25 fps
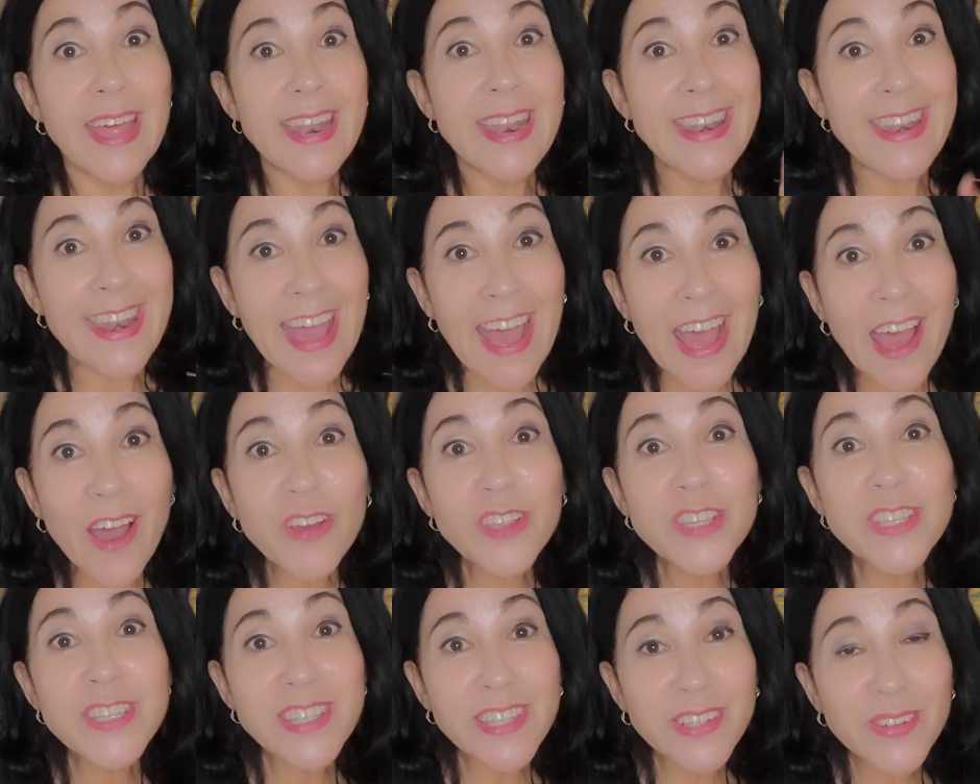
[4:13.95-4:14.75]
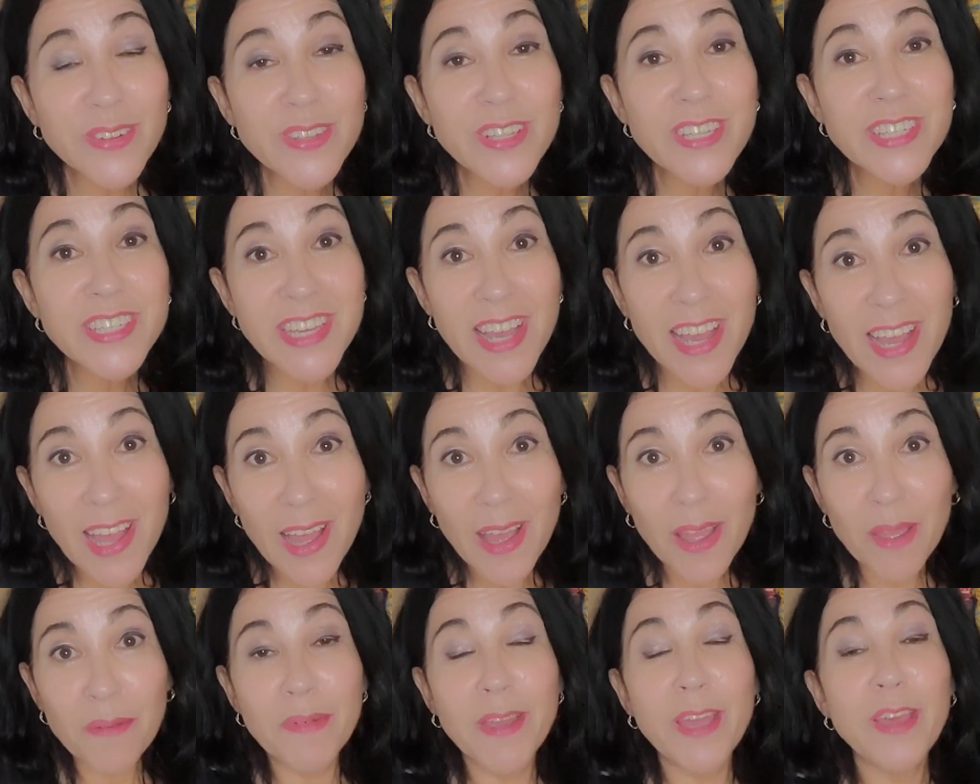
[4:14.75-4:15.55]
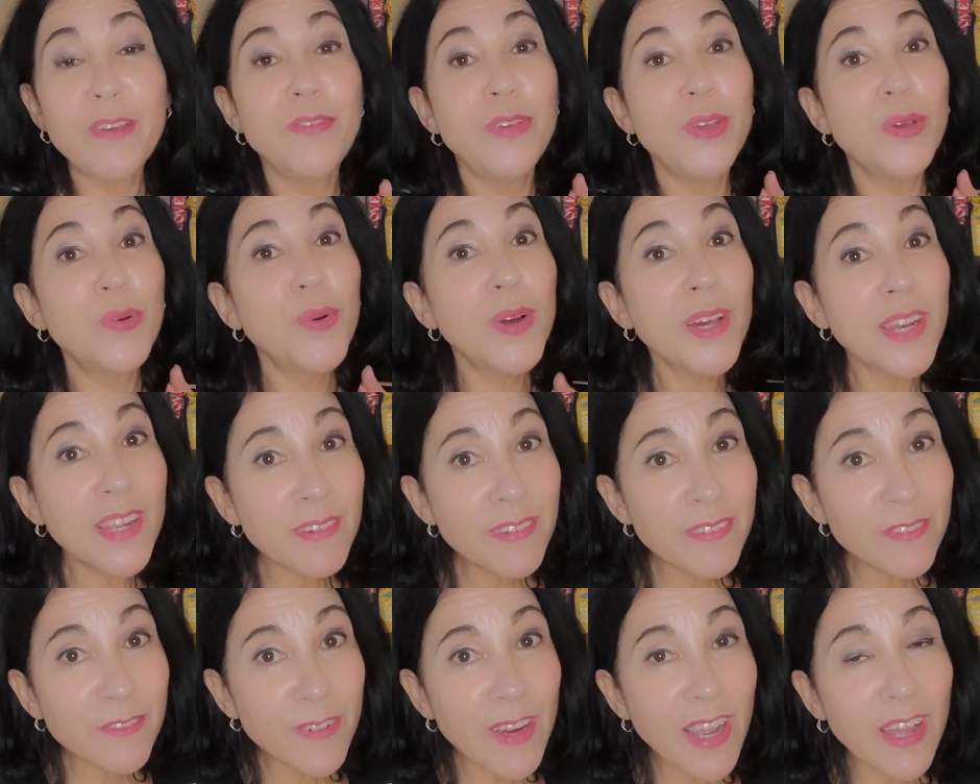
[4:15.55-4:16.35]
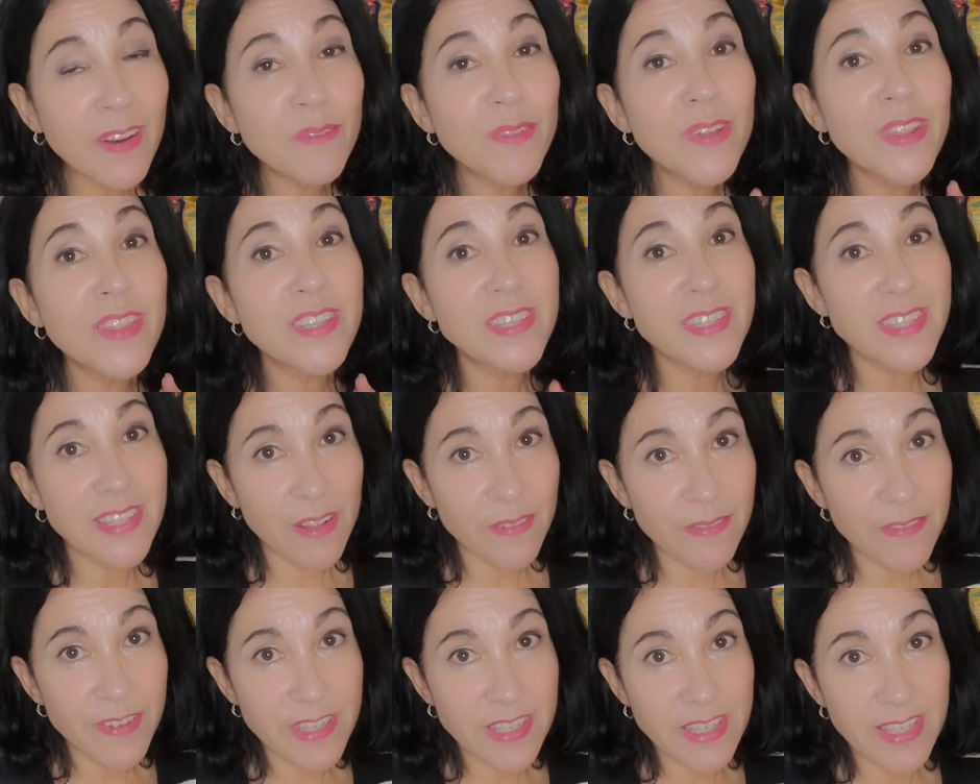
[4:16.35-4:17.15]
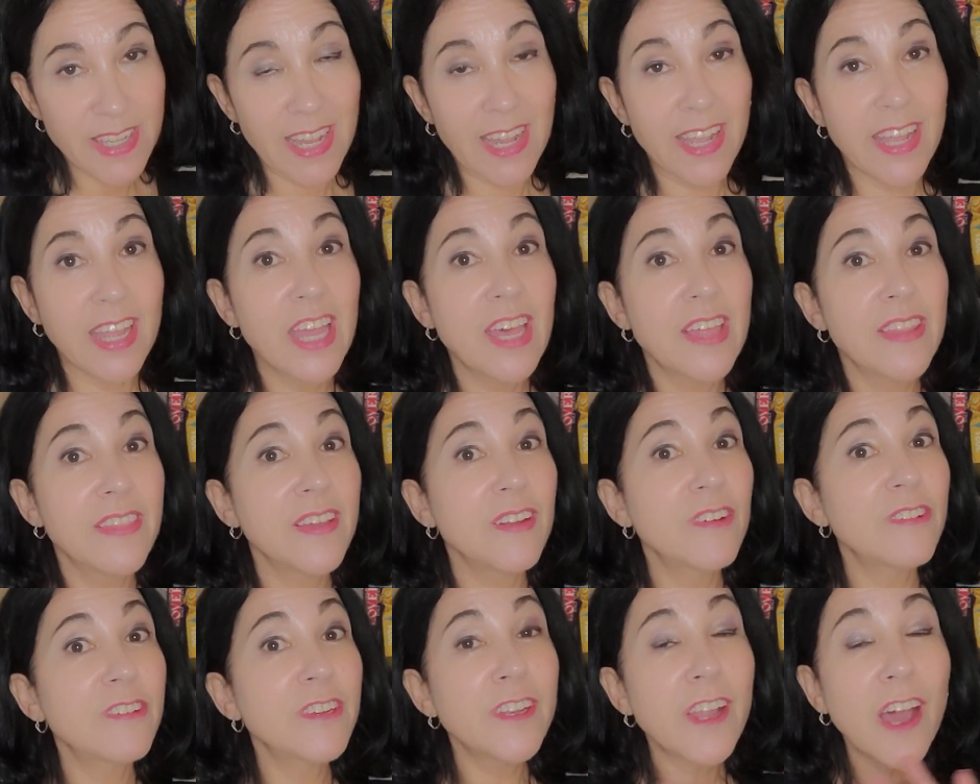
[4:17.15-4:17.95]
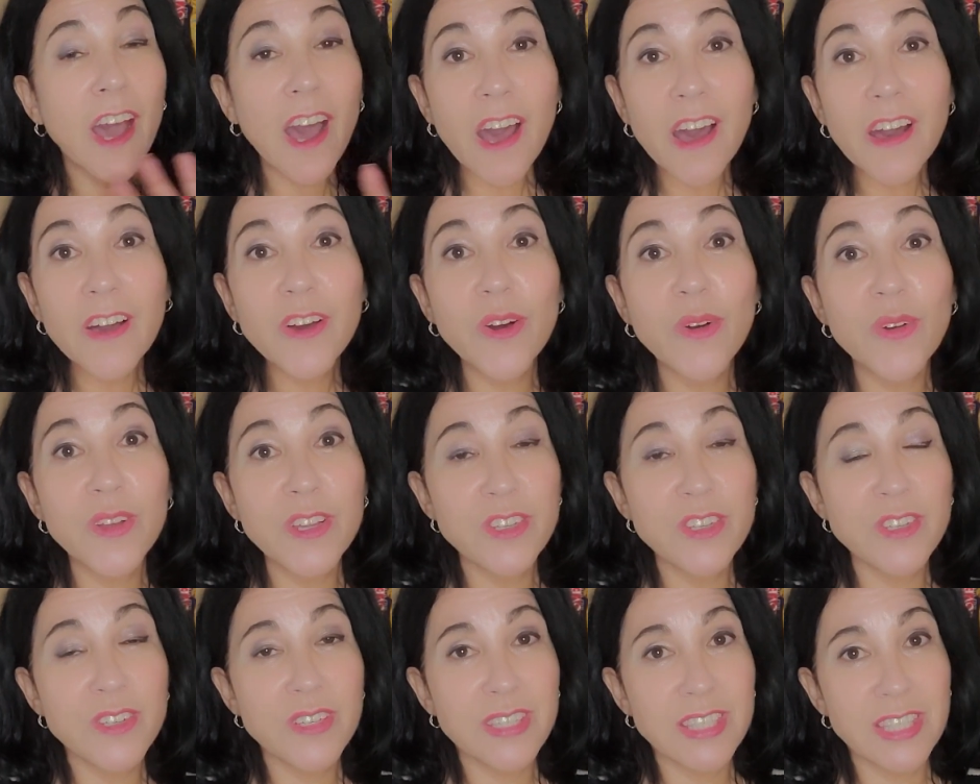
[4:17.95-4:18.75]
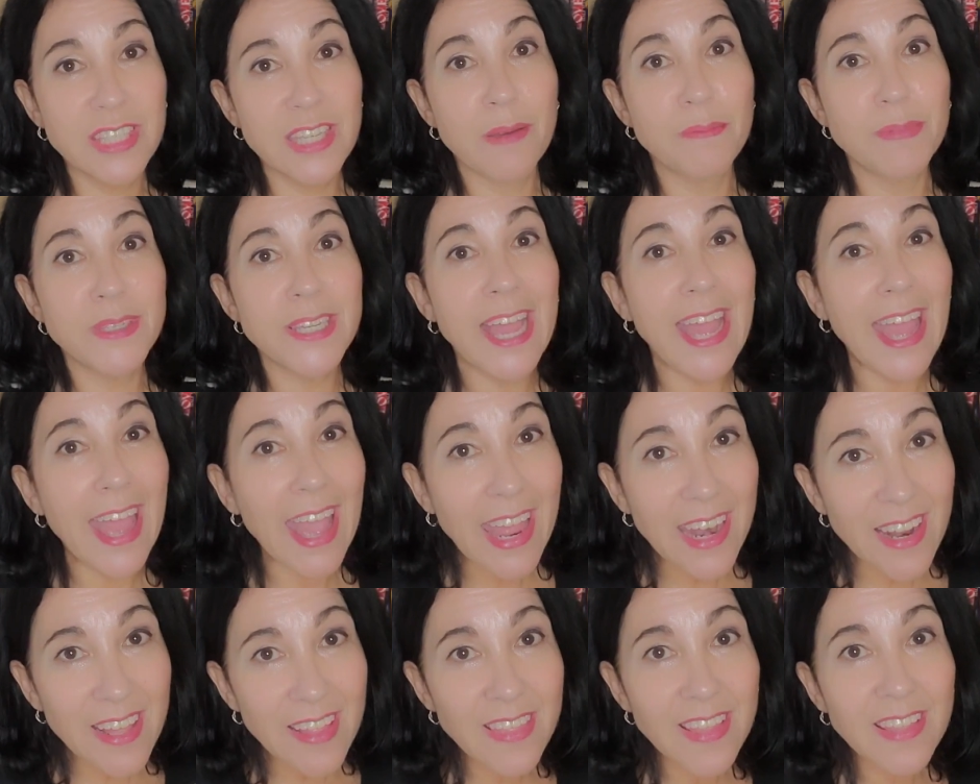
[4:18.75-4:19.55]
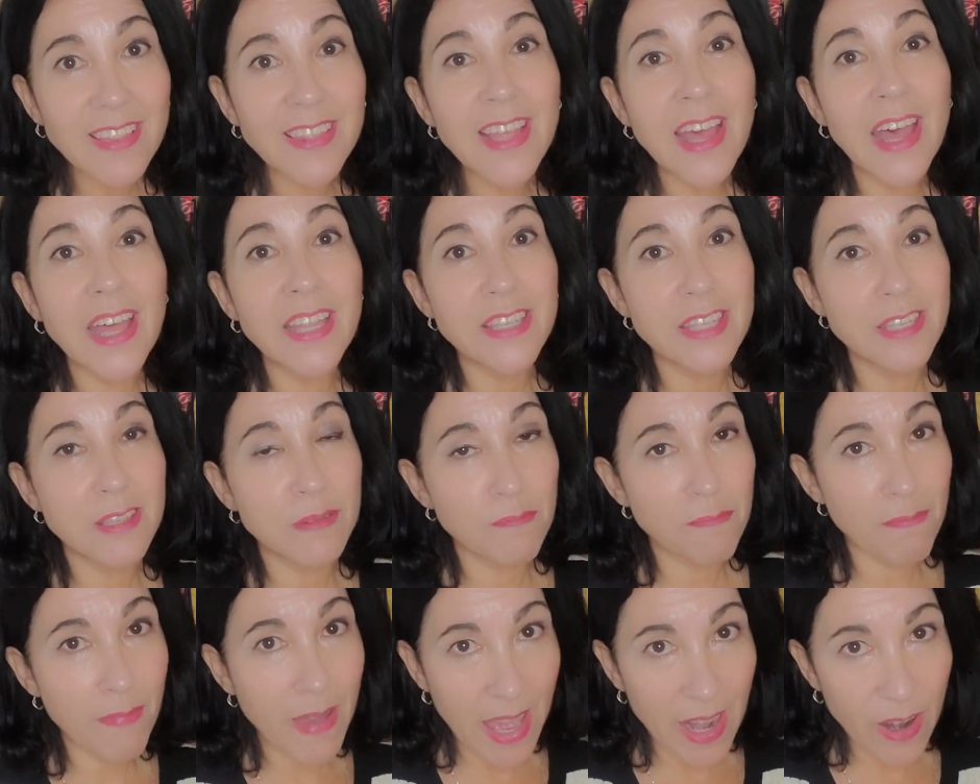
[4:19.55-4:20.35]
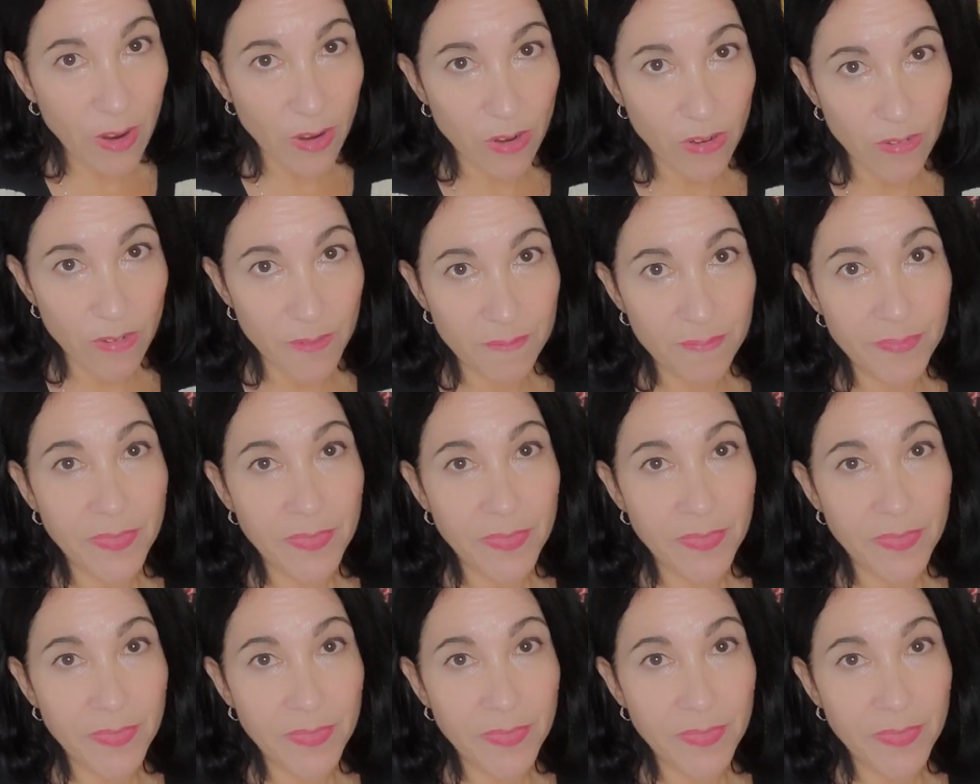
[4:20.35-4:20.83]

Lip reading: Now is still the time. If you want to run with a selfie stick, they're not going to accept anything that's metal.